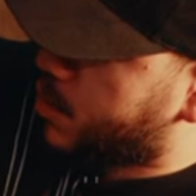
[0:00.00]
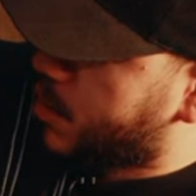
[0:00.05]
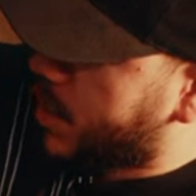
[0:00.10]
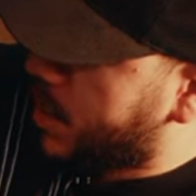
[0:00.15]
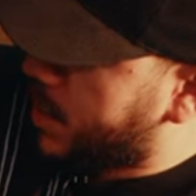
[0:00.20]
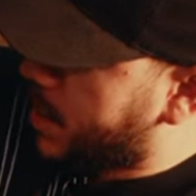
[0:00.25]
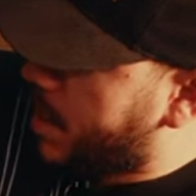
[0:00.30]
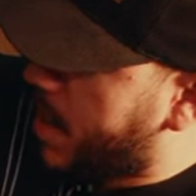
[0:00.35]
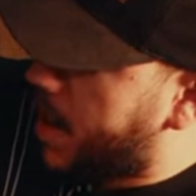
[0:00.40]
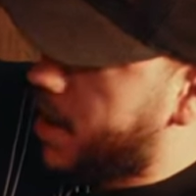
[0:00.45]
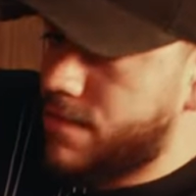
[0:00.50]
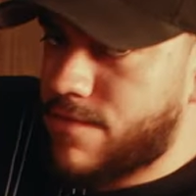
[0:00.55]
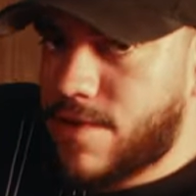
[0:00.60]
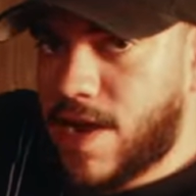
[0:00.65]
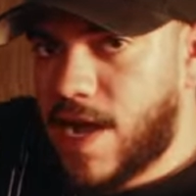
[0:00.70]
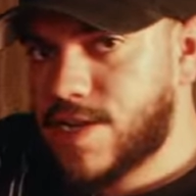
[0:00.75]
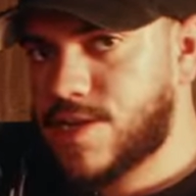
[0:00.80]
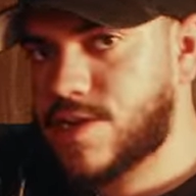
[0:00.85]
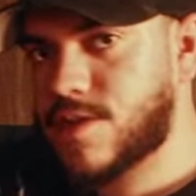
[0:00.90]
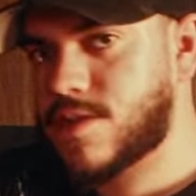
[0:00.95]
one a lot
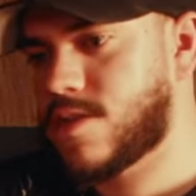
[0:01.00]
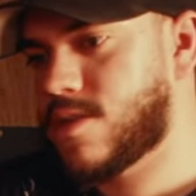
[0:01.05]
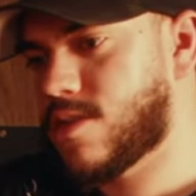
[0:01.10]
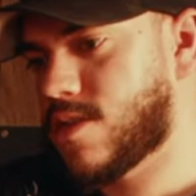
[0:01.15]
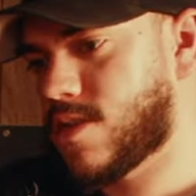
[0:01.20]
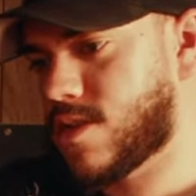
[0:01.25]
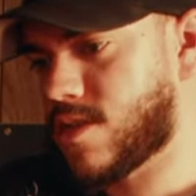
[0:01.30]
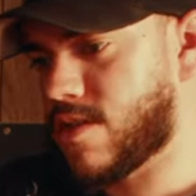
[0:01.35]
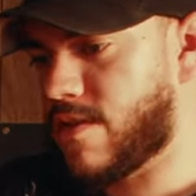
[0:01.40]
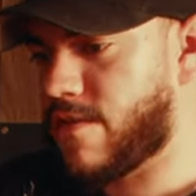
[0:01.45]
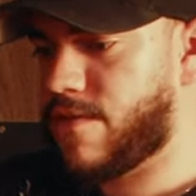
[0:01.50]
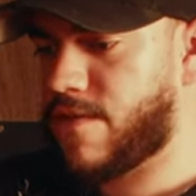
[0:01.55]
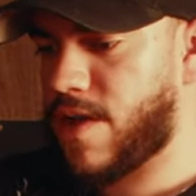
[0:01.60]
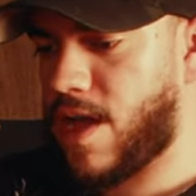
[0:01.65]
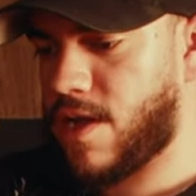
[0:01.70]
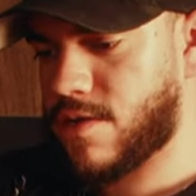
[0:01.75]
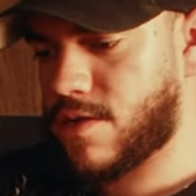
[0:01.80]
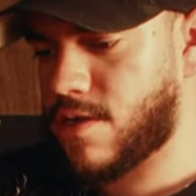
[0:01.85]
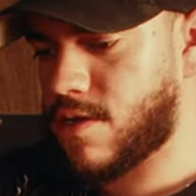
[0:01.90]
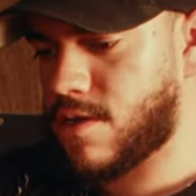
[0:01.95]
actually. This is the
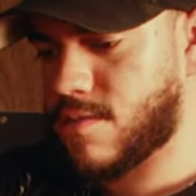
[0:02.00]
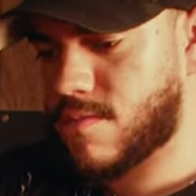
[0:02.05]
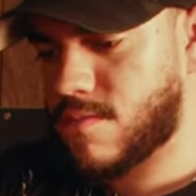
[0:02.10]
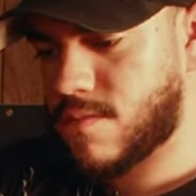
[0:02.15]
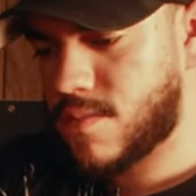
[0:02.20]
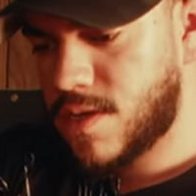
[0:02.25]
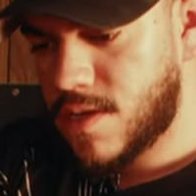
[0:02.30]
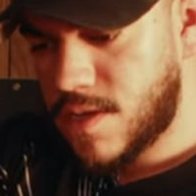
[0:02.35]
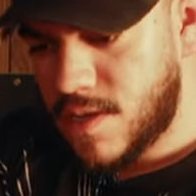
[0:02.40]
Falcam